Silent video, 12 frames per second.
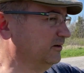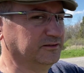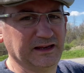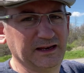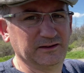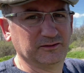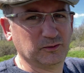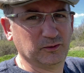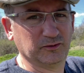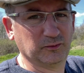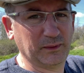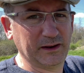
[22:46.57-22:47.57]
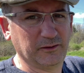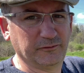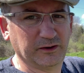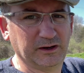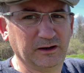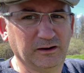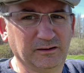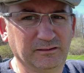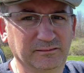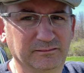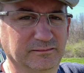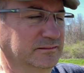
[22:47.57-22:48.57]
tennis courts way over here.
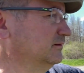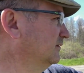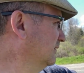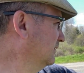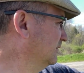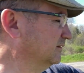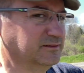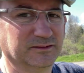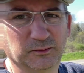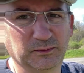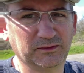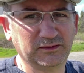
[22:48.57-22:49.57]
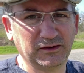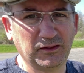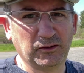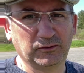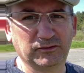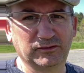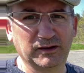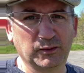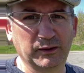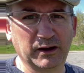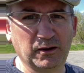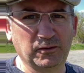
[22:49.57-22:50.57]
Do we see those? There
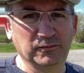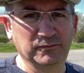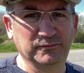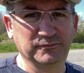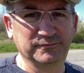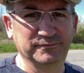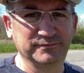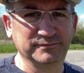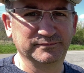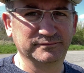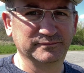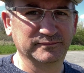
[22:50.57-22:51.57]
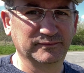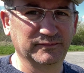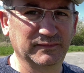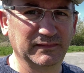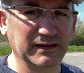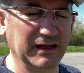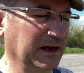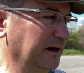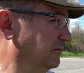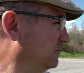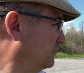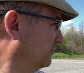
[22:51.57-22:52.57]
we go. Yeah.
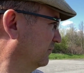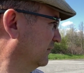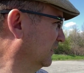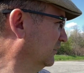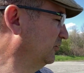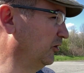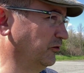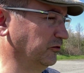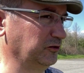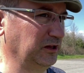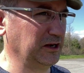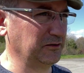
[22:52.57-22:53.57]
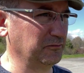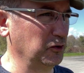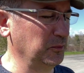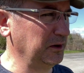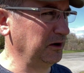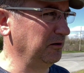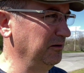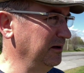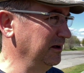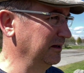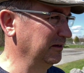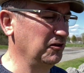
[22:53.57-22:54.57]
So there's a lot of room here.
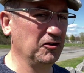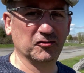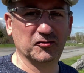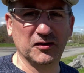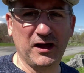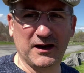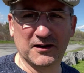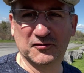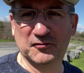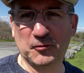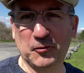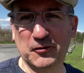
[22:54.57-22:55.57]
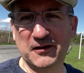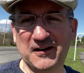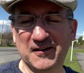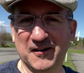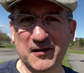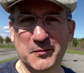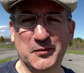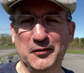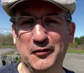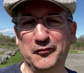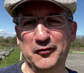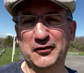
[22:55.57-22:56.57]
There's not a soul here on a
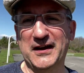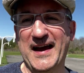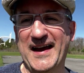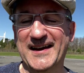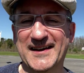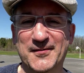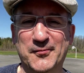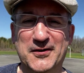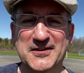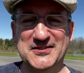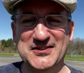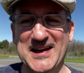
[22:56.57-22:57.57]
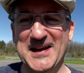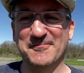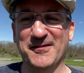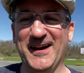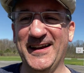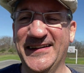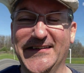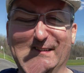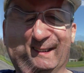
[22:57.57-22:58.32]
beautiful day. What a shame, right?